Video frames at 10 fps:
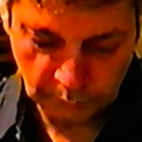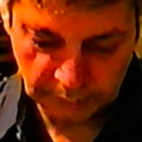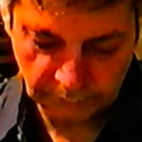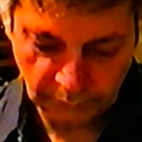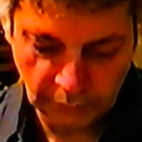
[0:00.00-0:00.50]

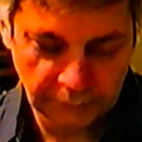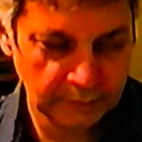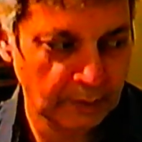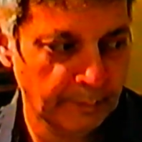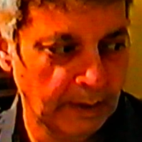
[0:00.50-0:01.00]
with
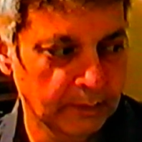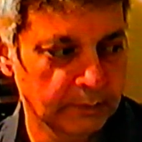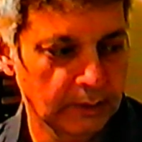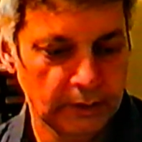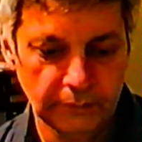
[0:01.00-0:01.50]
voice
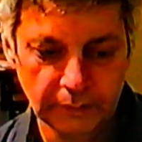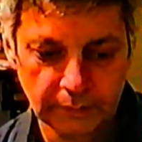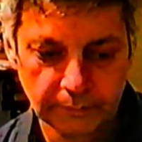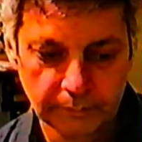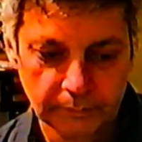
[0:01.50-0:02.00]
command even